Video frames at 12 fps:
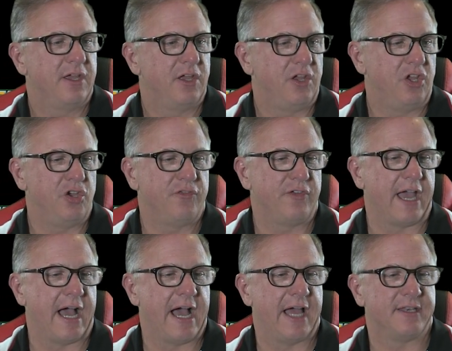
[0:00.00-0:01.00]
You've
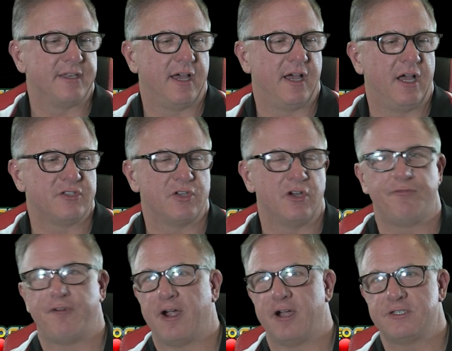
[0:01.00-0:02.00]
got, so
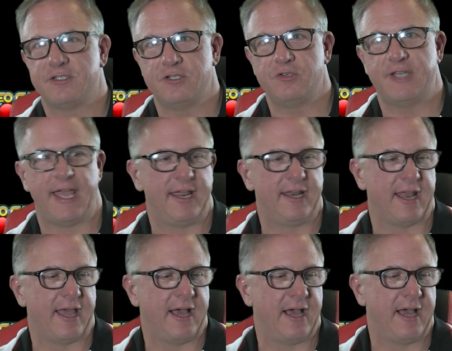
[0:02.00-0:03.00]
far to date,
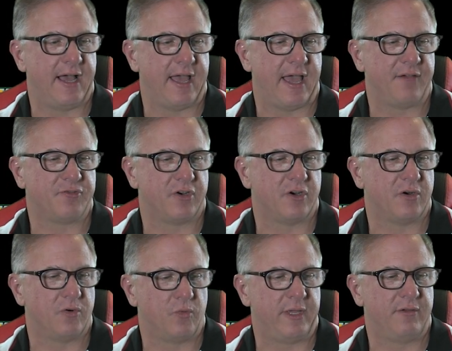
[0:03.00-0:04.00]

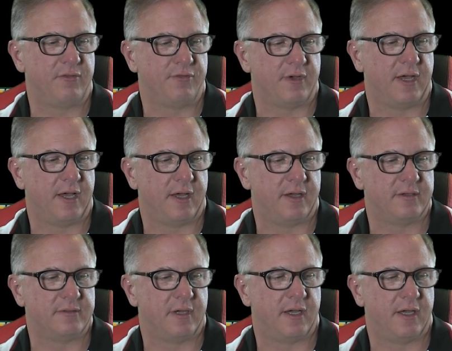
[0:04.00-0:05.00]
after we've
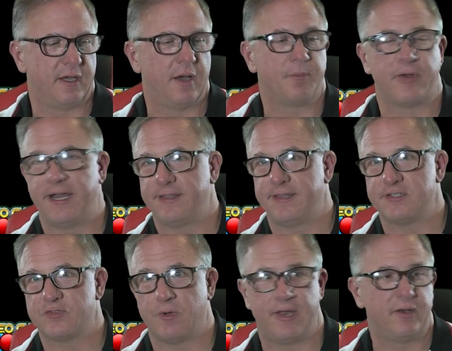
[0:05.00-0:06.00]
upgraded
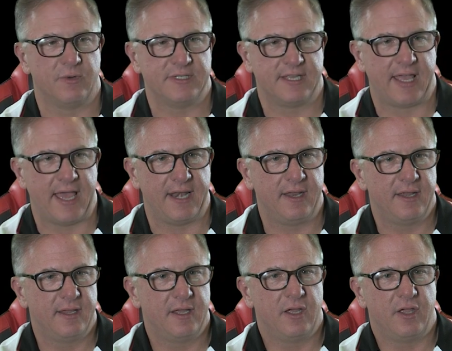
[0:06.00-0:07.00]
this one, once again,
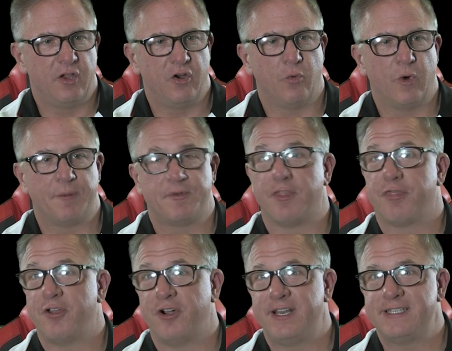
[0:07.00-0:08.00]
we're up to
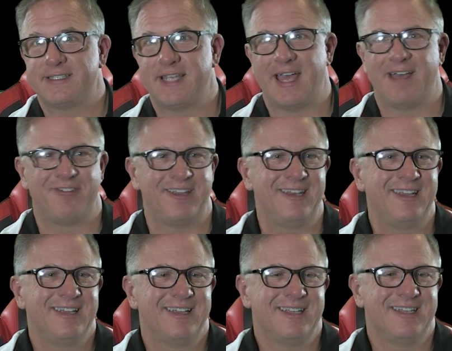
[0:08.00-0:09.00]
37
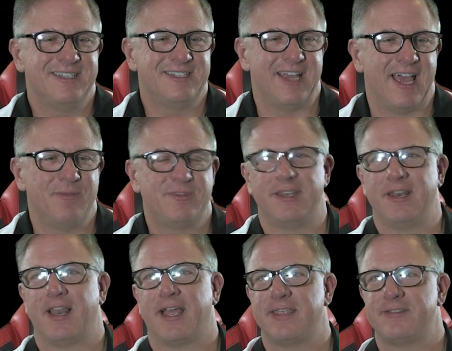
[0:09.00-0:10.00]
gems. And
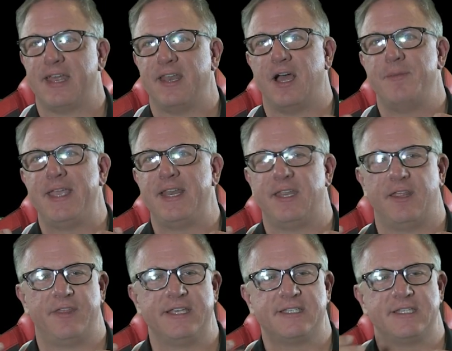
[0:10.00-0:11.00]
like I said, I mean,
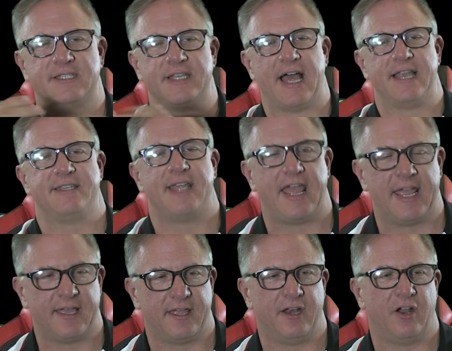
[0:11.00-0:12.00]
this does not
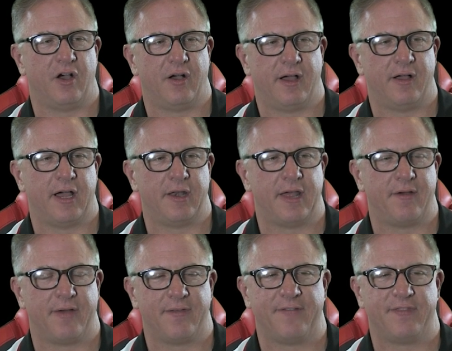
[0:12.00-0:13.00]
take, I'm going
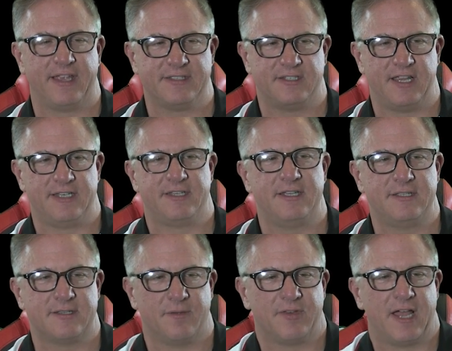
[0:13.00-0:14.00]
to have to ask JT
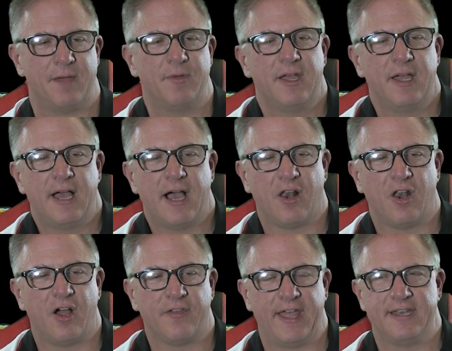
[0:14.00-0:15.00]
sometime how
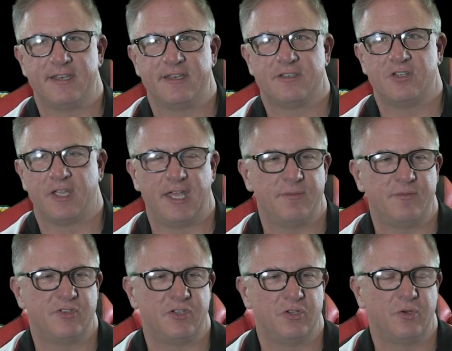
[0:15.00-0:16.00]
long that took him
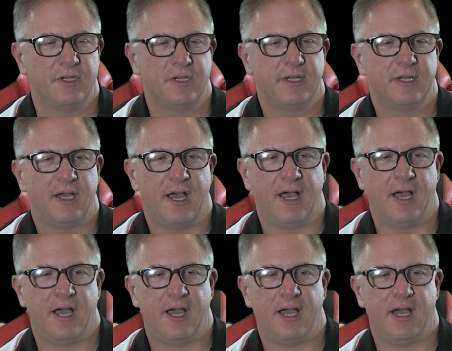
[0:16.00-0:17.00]
to
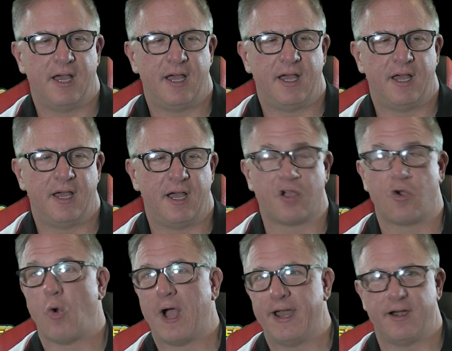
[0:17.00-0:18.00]

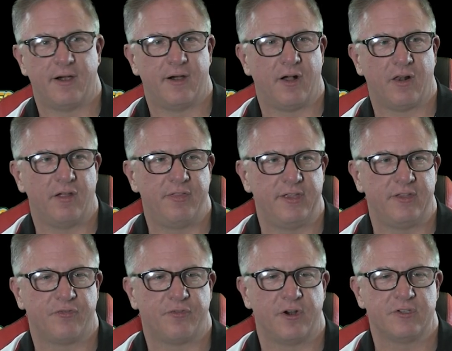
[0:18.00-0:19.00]
acquire all of these
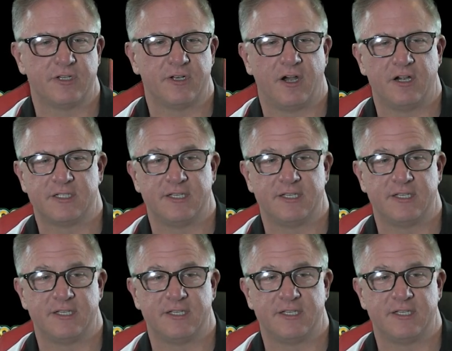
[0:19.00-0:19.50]
frozen hearts.